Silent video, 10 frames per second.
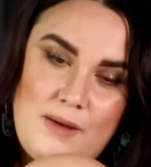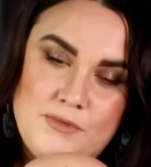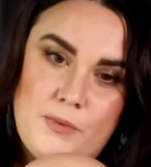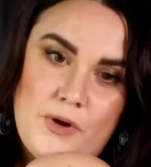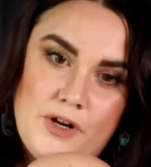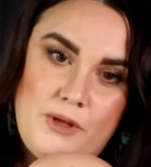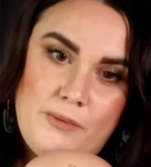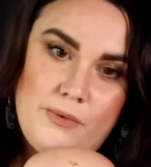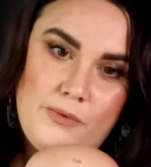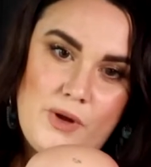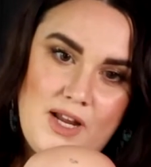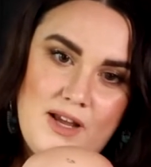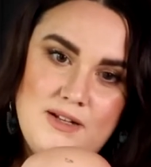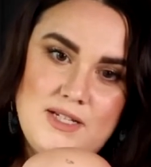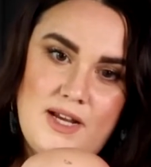I'm supporting baby with one
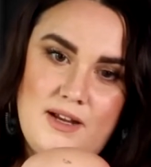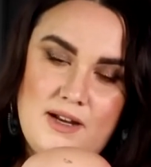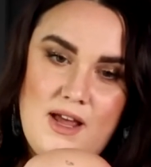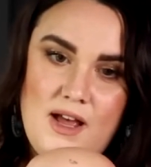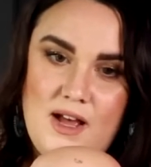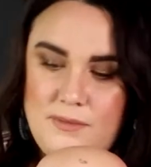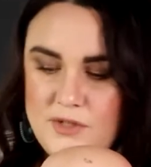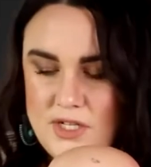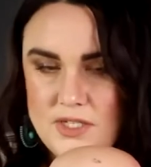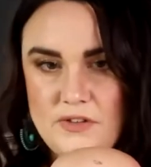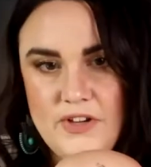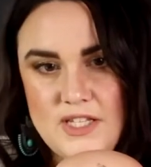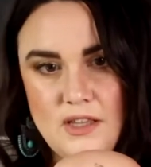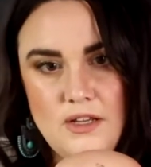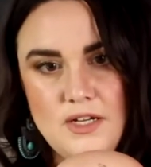hand, and I'm just
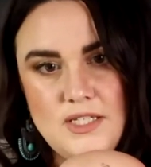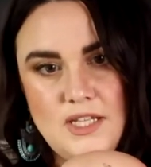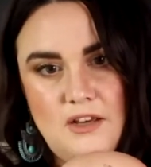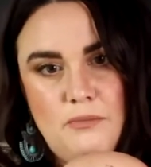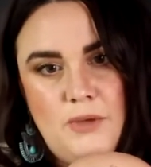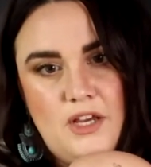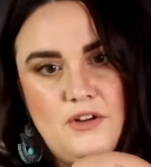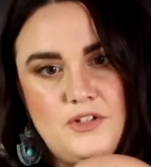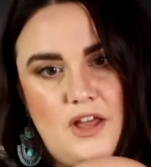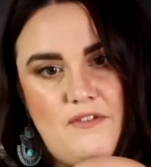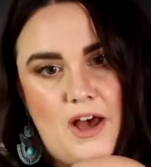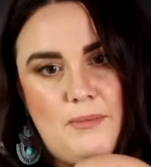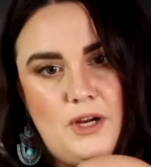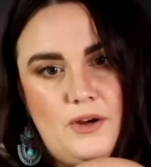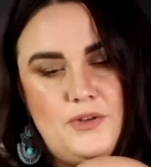fixing their seat, making sure that
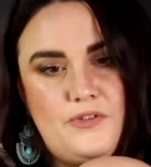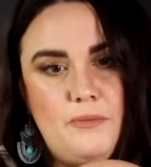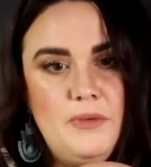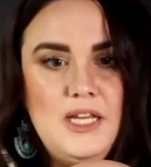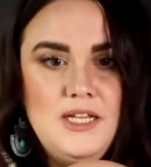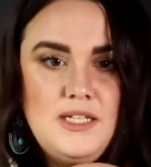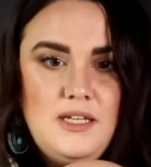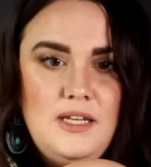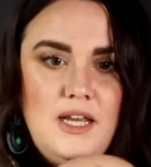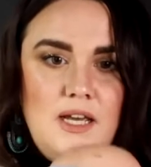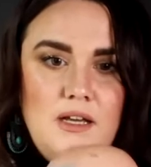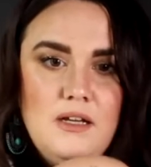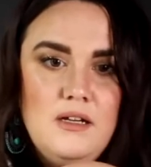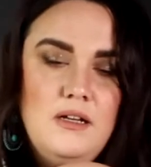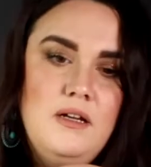fabric goes from knee to knee.
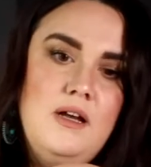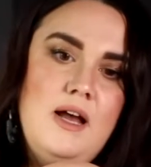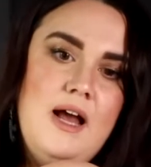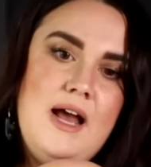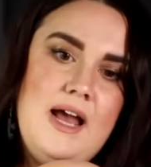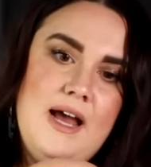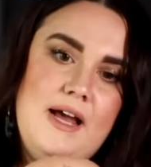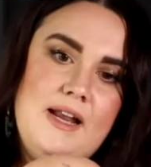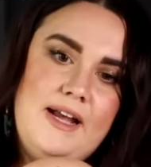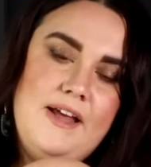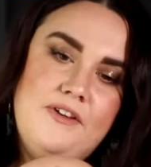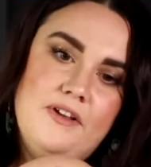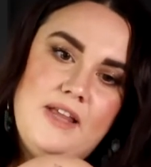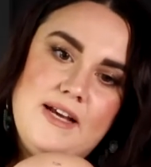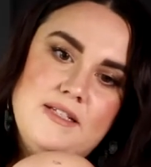And I got their
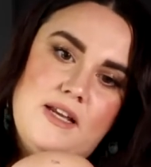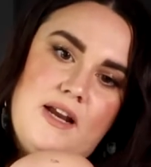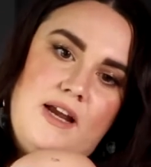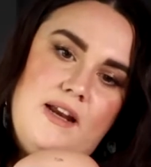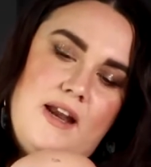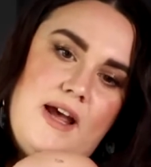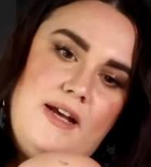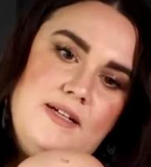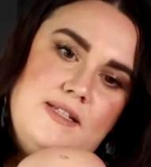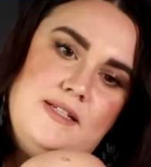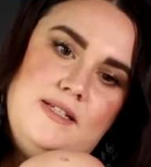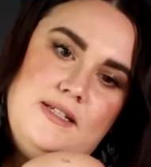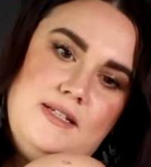legs in a nice